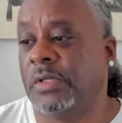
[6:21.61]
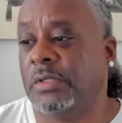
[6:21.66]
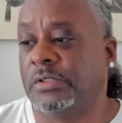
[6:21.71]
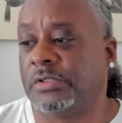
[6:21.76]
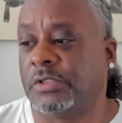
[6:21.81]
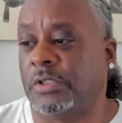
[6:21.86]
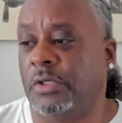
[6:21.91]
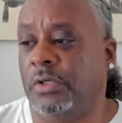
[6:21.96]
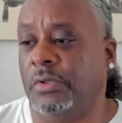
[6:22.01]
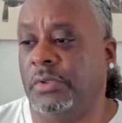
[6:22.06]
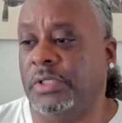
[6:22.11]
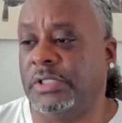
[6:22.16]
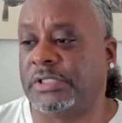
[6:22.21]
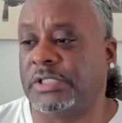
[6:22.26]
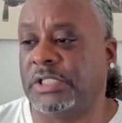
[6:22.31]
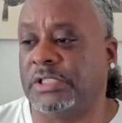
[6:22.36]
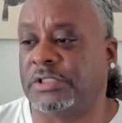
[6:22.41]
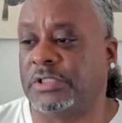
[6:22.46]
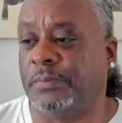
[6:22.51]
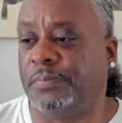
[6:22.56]
So it
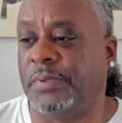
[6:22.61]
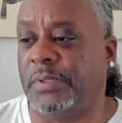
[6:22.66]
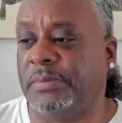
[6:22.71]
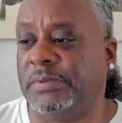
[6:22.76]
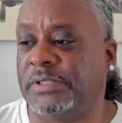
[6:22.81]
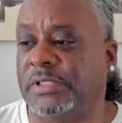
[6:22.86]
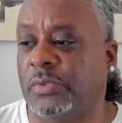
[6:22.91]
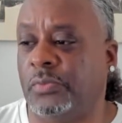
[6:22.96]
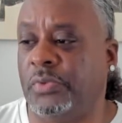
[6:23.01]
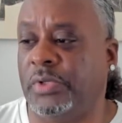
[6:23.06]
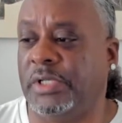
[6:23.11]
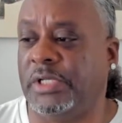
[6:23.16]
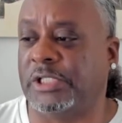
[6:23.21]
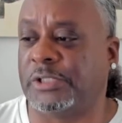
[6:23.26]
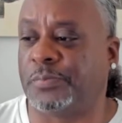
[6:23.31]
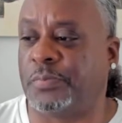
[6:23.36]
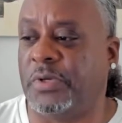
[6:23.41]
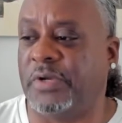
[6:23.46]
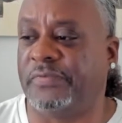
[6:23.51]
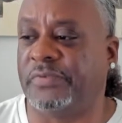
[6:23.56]
says, should PBC win, its
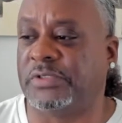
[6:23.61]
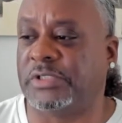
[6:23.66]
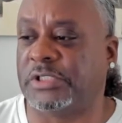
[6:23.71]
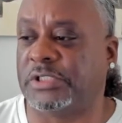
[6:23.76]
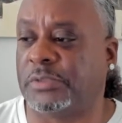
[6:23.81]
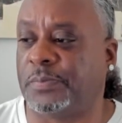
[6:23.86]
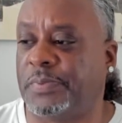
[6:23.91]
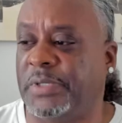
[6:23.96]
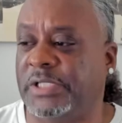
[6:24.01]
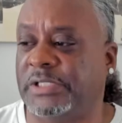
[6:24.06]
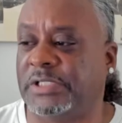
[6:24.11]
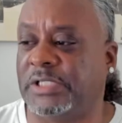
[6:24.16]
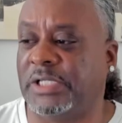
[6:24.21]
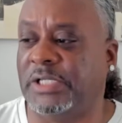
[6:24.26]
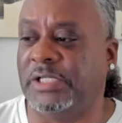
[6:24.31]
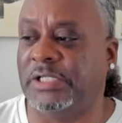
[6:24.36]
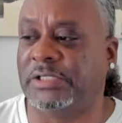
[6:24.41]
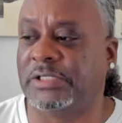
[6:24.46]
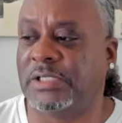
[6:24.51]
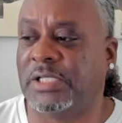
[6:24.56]
preference is to place
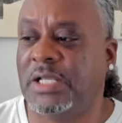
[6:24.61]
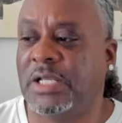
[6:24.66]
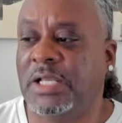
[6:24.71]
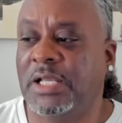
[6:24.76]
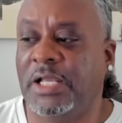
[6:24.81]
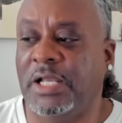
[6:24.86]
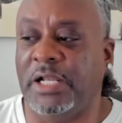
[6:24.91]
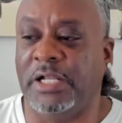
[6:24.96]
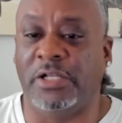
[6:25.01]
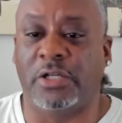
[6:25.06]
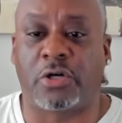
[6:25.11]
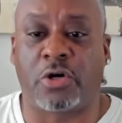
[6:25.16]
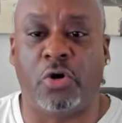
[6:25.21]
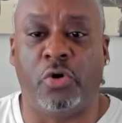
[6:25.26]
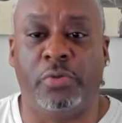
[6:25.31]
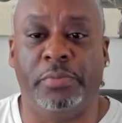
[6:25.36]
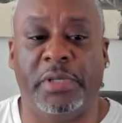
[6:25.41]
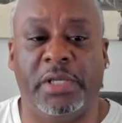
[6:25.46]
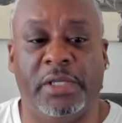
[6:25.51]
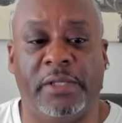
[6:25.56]
Ennis in the
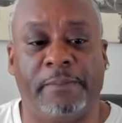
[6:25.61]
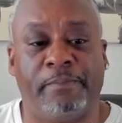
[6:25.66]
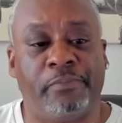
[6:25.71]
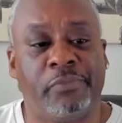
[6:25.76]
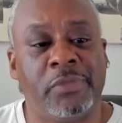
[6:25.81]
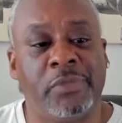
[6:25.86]
co-main.